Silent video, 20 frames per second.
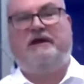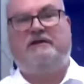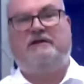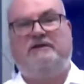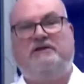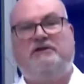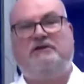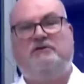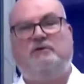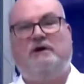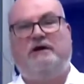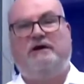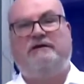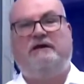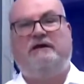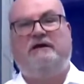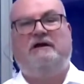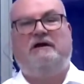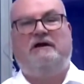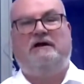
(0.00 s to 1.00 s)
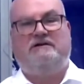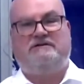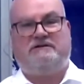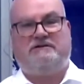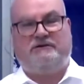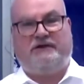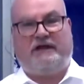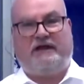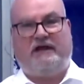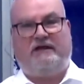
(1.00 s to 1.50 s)
We get a new one,
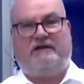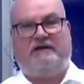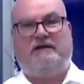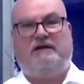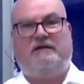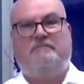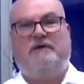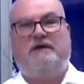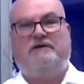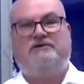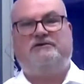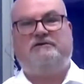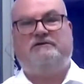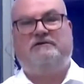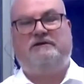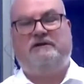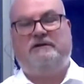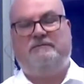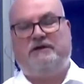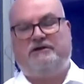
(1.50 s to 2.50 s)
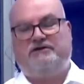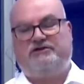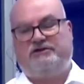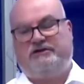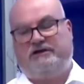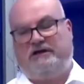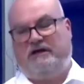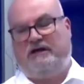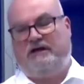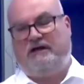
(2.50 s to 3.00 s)
so they get an
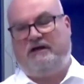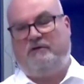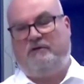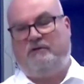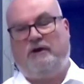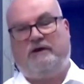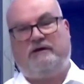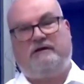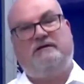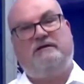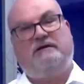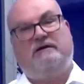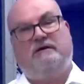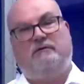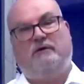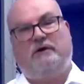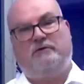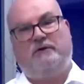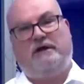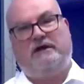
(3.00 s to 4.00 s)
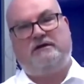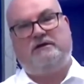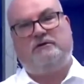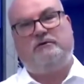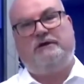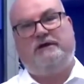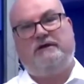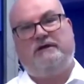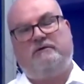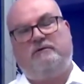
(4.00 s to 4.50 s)
image what we are
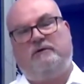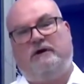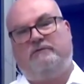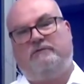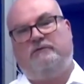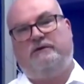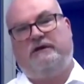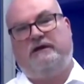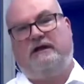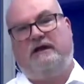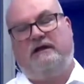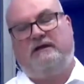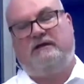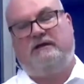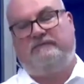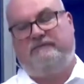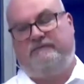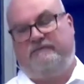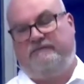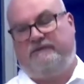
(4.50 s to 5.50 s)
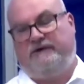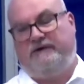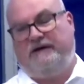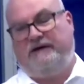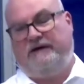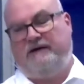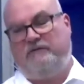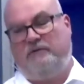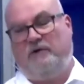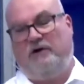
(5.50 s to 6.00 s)
doing, what we kind of
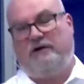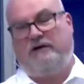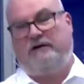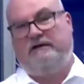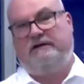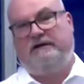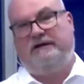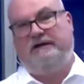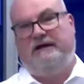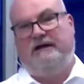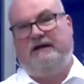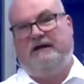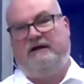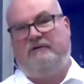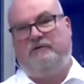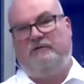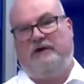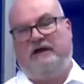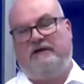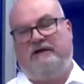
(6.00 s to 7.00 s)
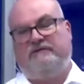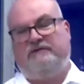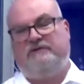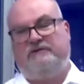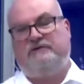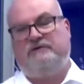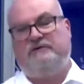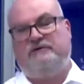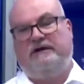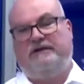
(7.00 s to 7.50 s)
work we have
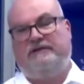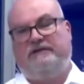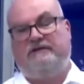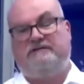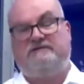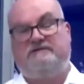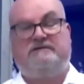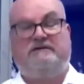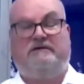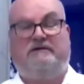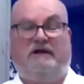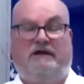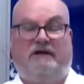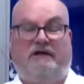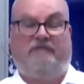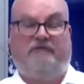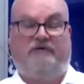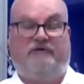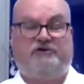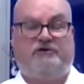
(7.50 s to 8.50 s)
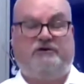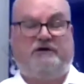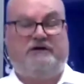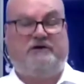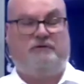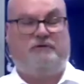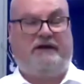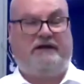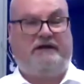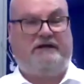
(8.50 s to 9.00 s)
to do, and that's for
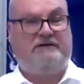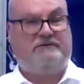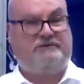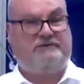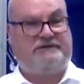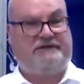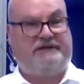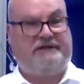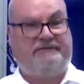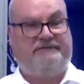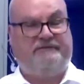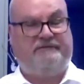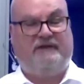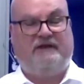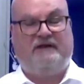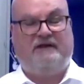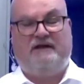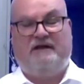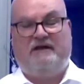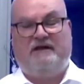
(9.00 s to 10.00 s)
sure quite interesting.